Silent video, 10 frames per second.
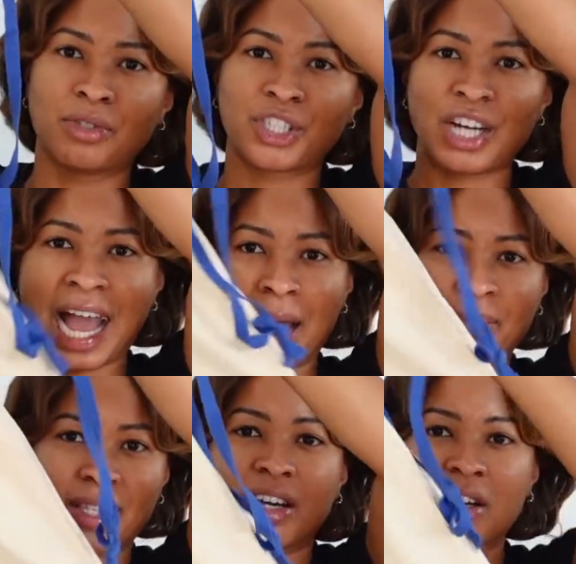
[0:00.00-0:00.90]

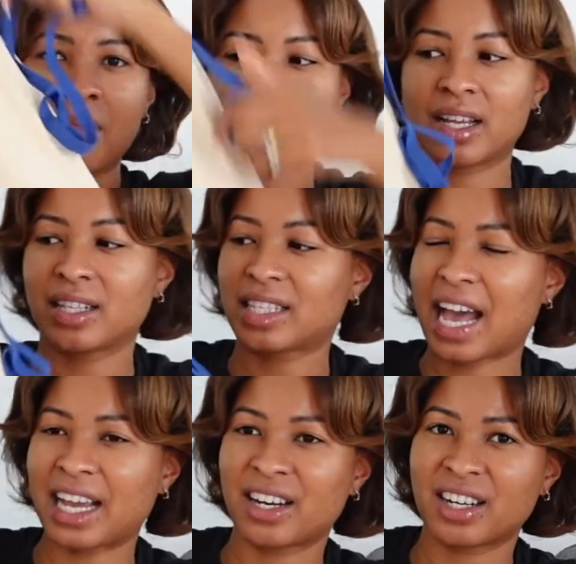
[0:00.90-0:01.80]
straps, you know, to make it
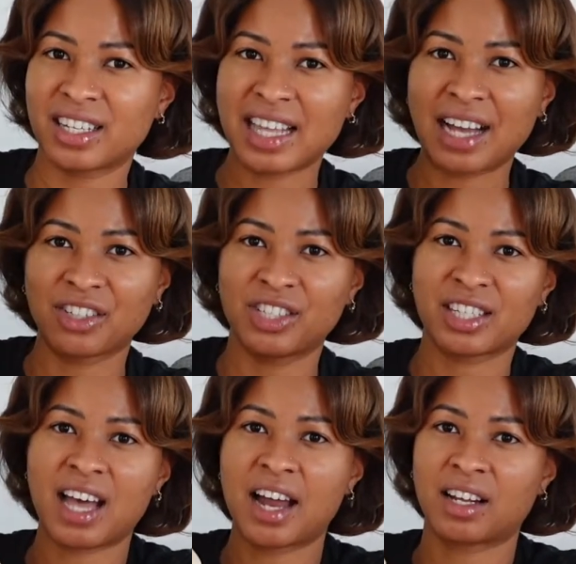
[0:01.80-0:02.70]
tighter. It's actually
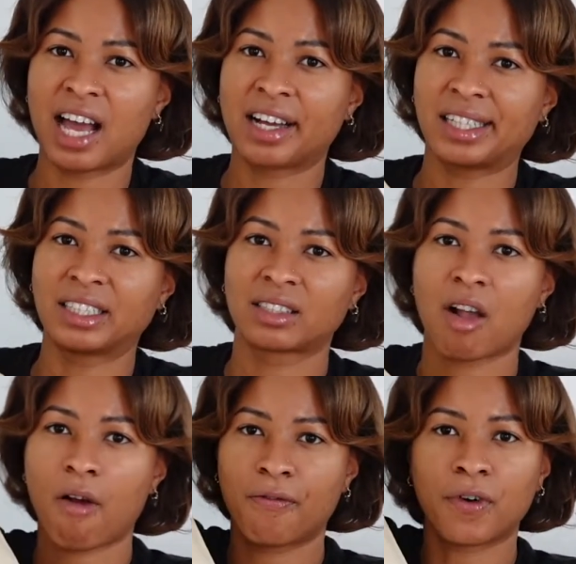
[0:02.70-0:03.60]
just kind of like a
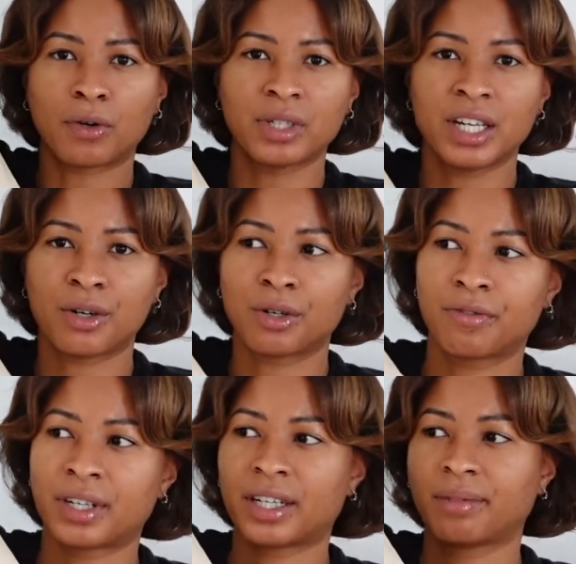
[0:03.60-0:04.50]
folding
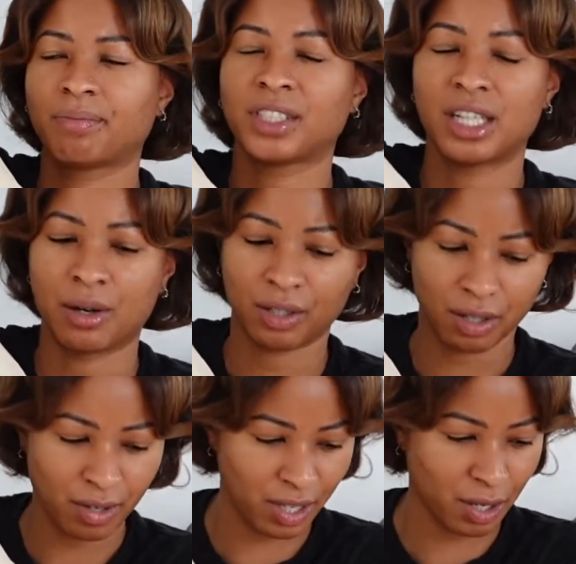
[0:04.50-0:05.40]
over, you know,
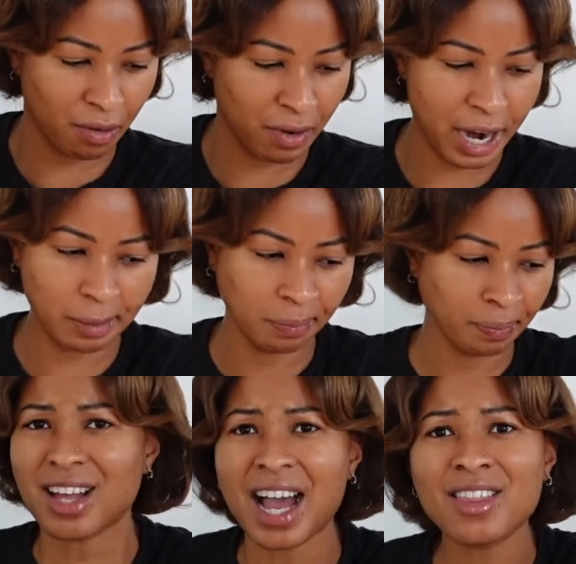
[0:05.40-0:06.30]
closes over it.
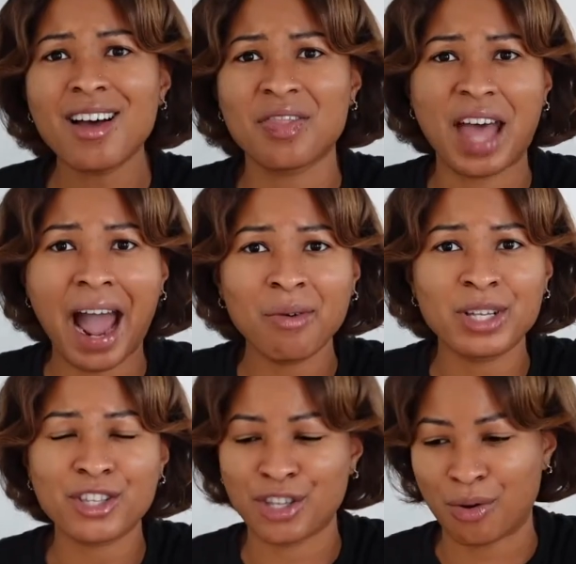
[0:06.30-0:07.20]
So I thought that
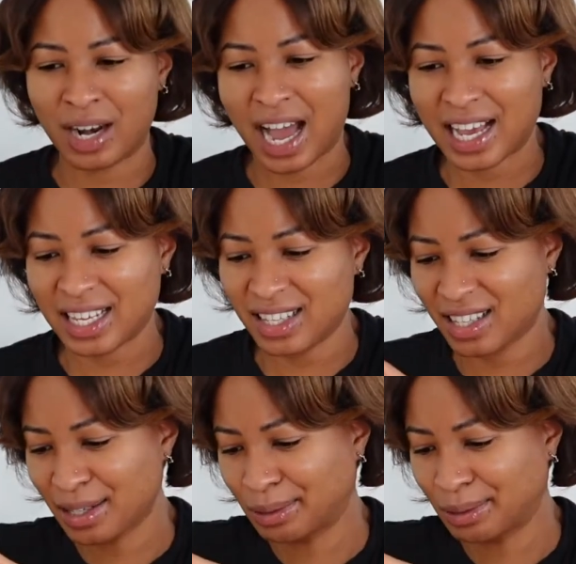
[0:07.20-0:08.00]
was so nice.